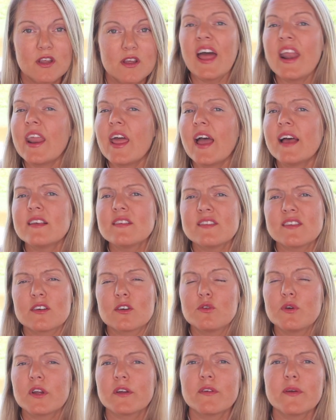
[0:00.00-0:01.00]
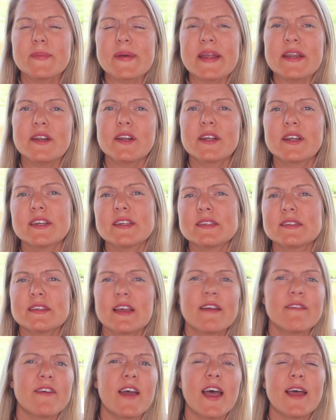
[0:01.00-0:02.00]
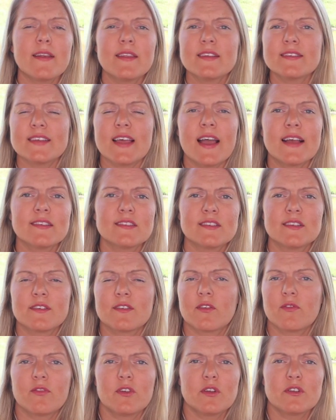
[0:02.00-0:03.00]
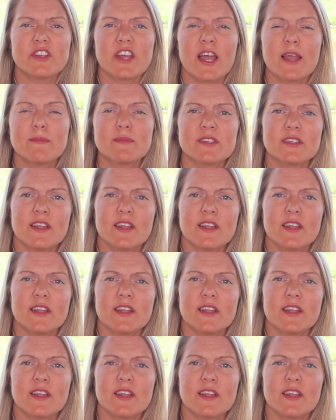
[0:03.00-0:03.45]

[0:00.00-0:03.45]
And as a quick reminder, because I've had this asked a few times,